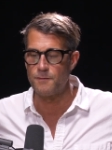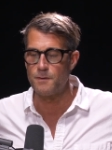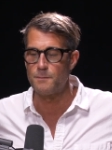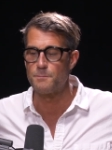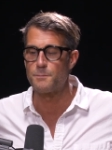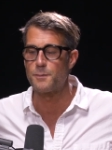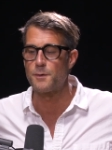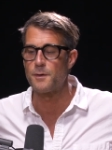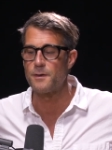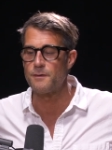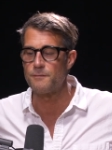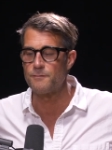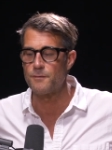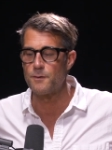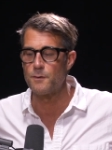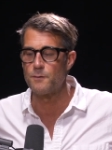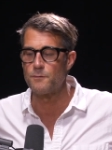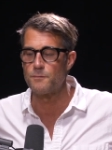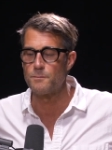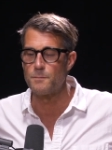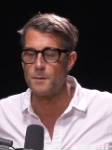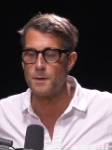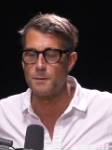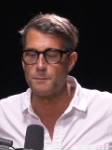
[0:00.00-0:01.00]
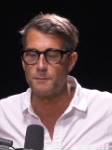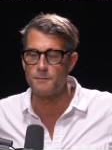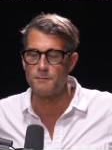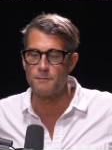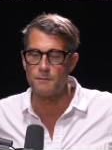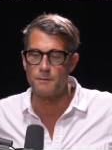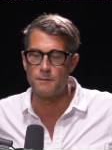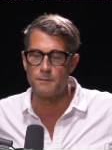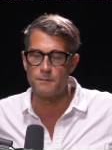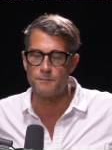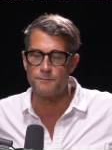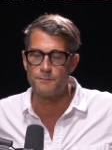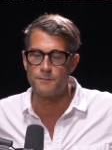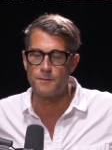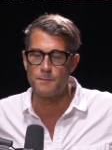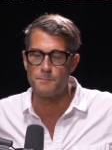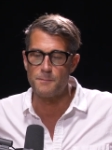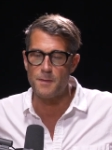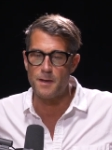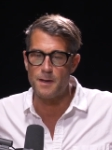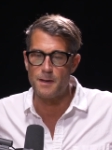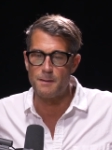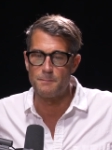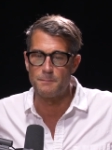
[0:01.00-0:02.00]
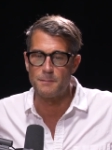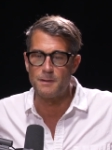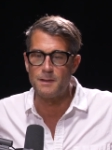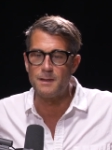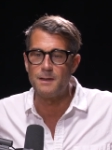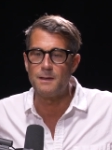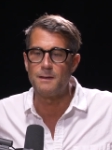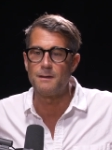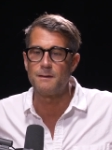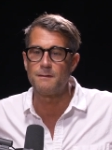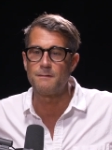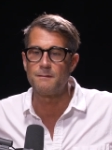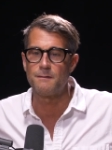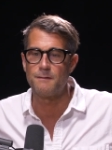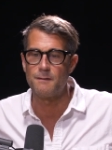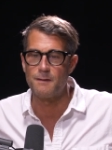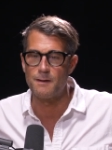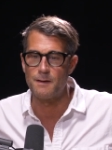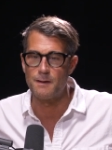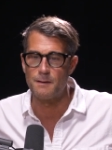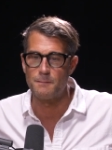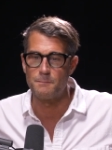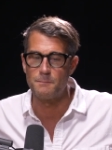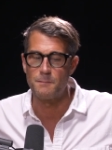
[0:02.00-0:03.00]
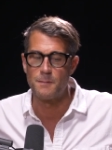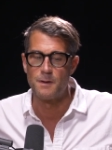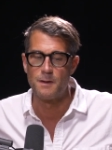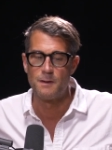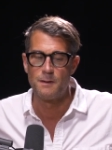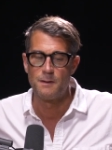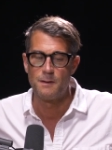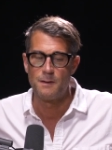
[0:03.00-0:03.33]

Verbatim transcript: embrace those moments learn from them lean into them